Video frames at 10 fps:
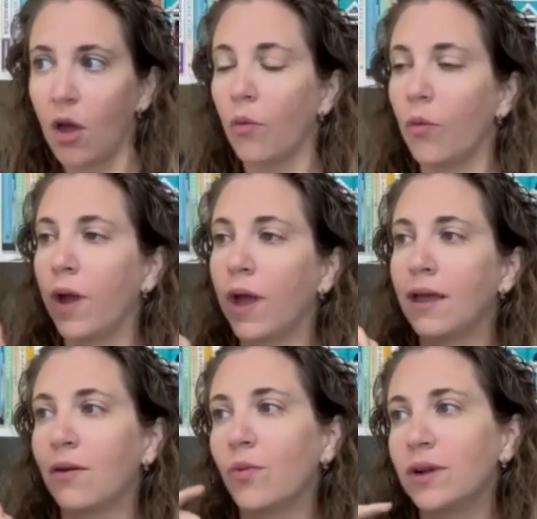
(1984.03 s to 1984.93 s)

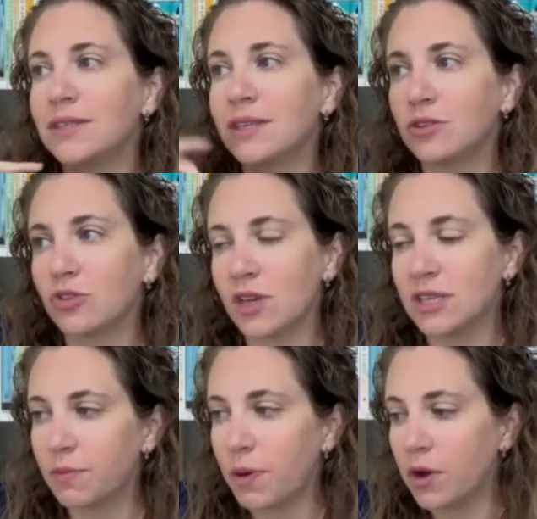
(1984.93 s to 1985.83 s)
What skills are they
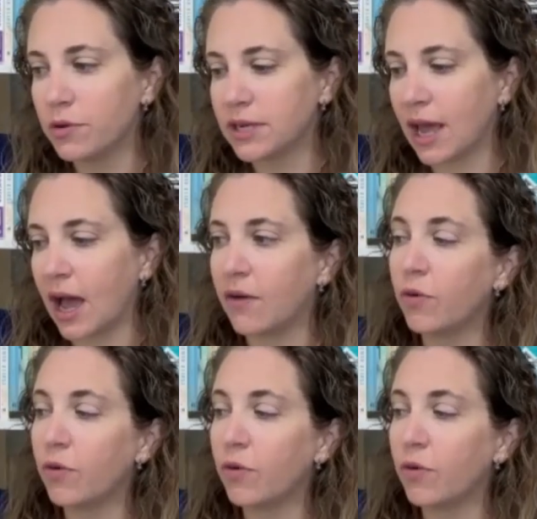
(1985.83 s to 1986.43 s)
supposed to have?